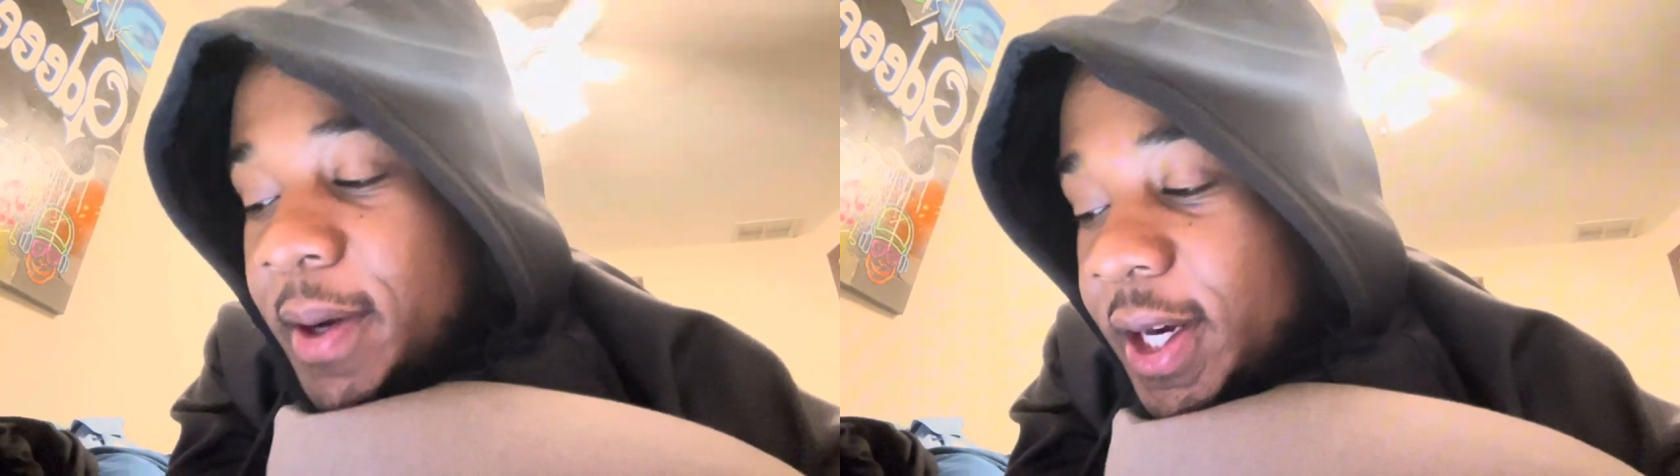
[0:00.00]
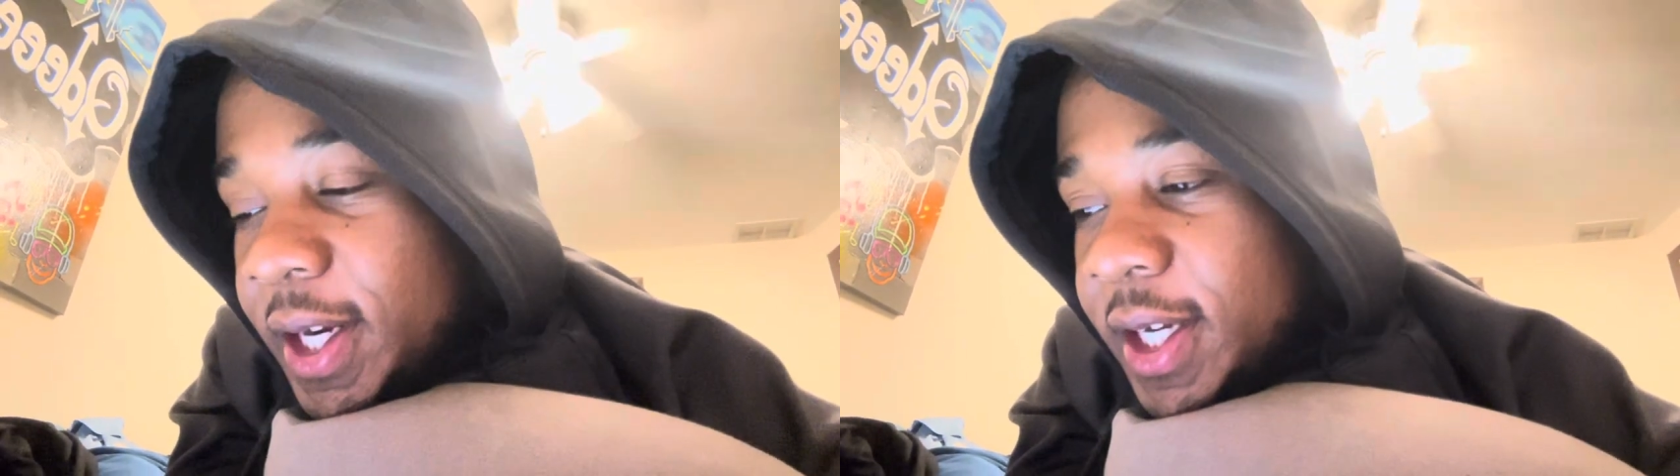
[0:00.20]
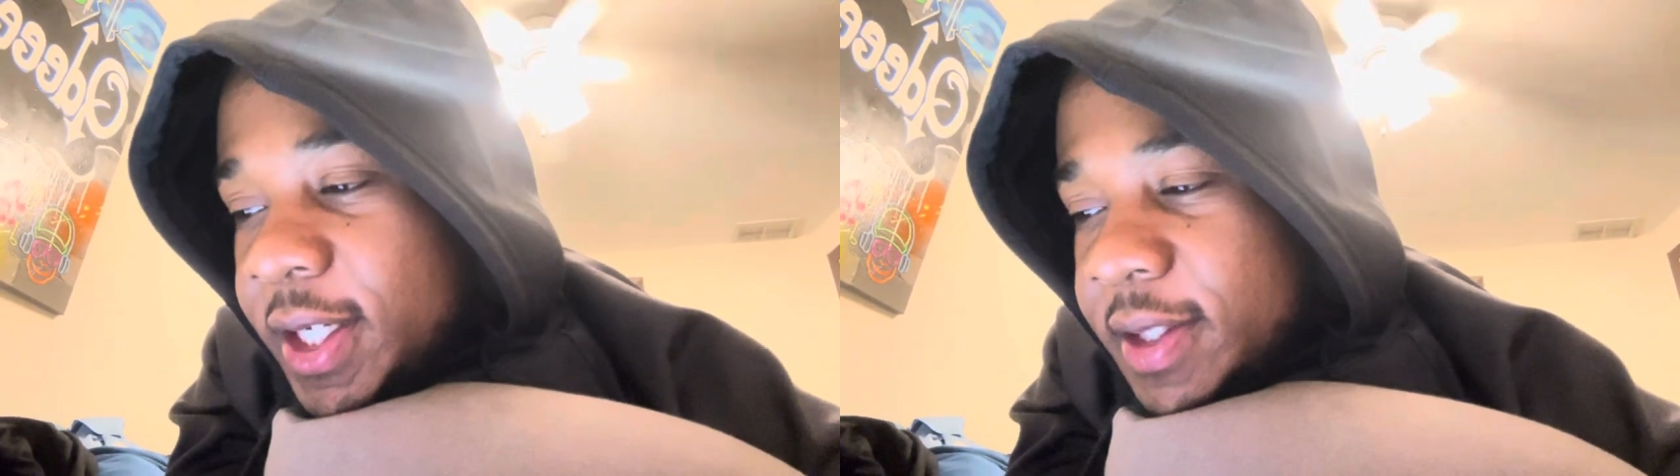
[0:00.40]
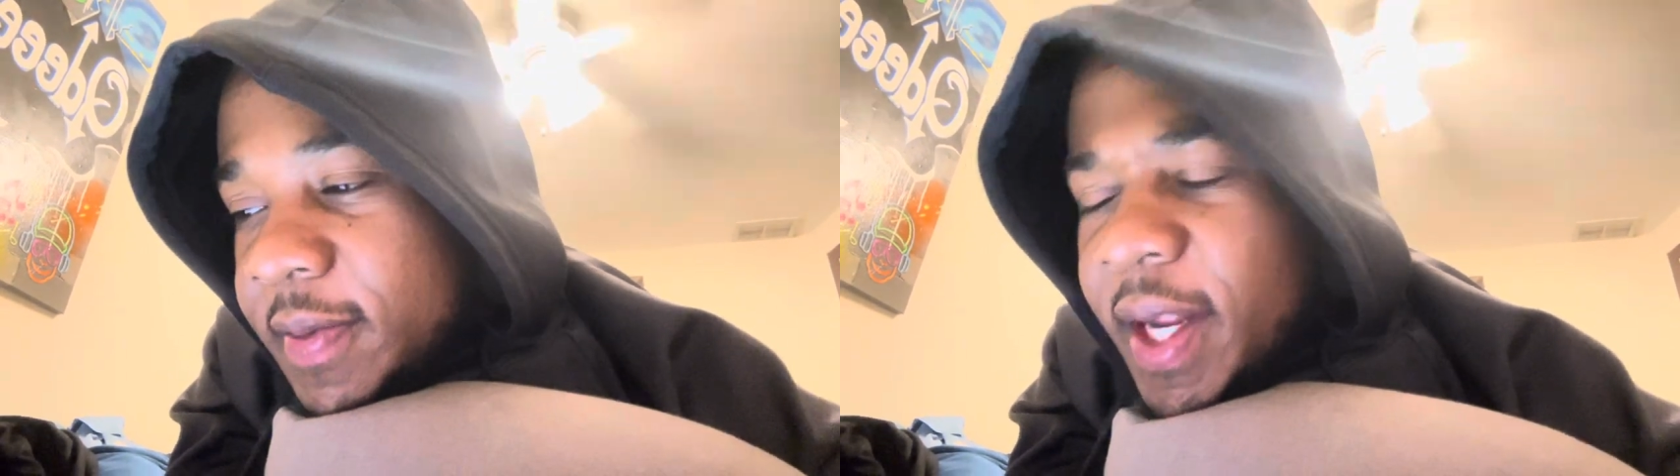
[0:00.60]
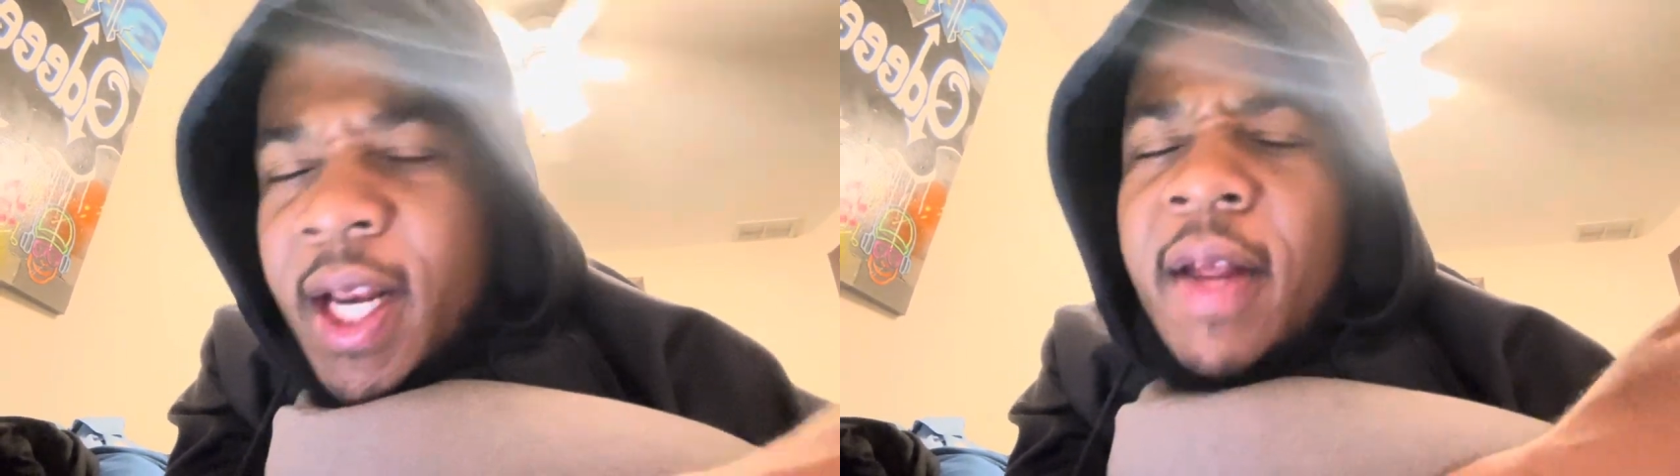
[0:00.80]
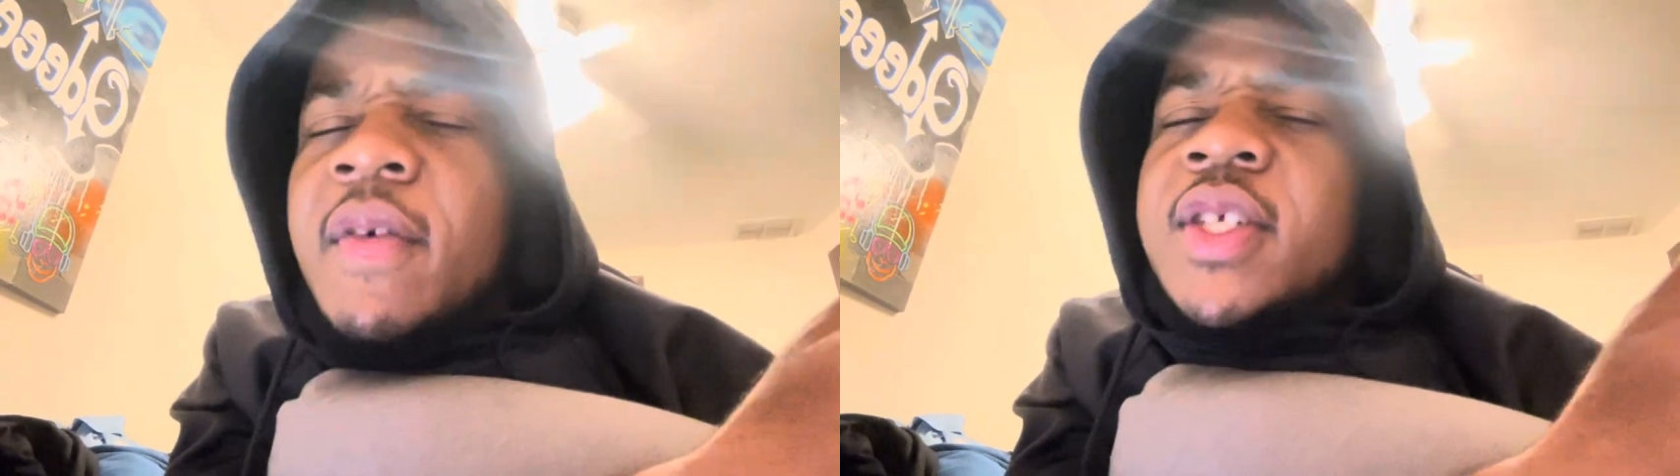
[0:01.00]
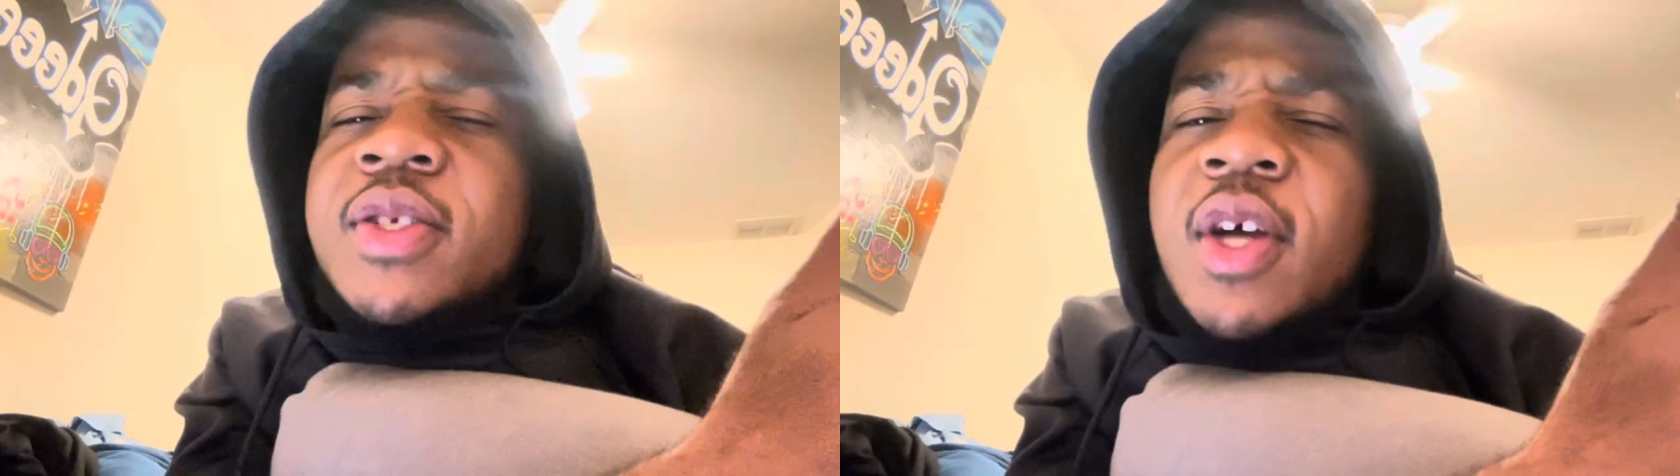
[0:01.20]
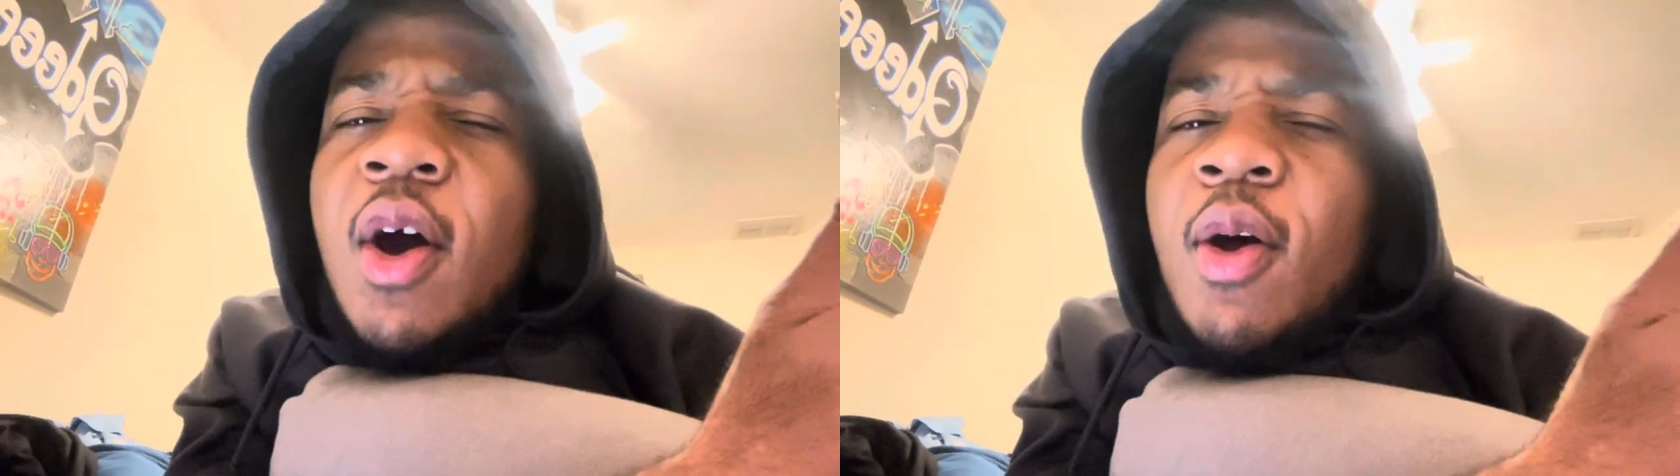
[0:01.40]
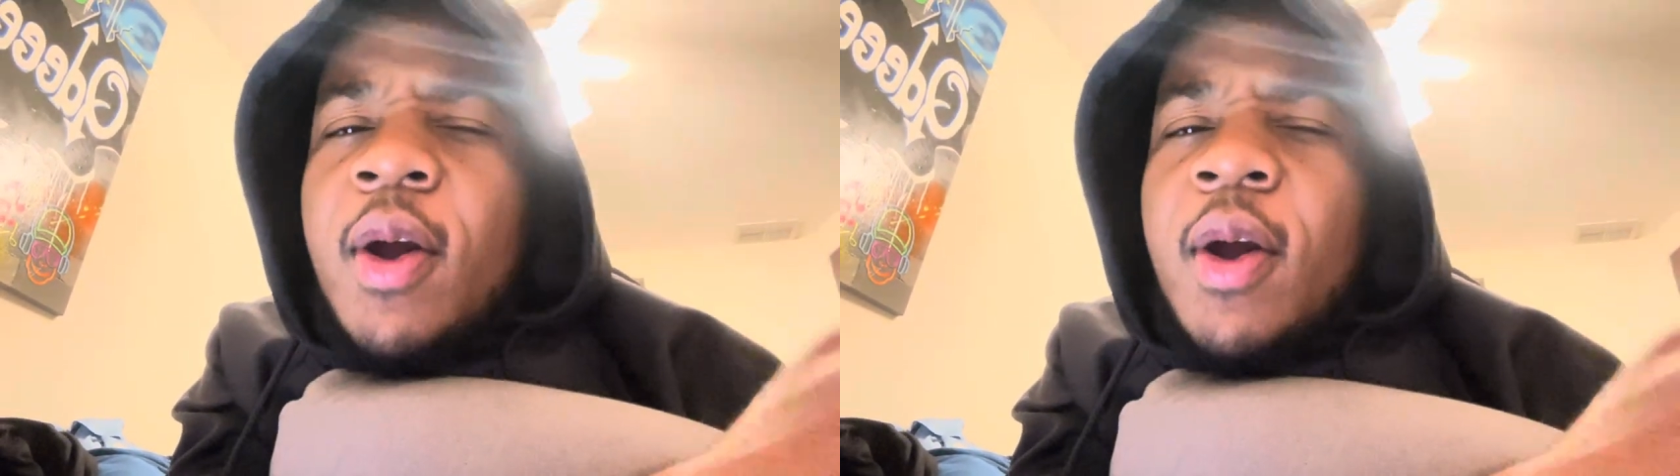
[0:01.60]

ain't leave a scar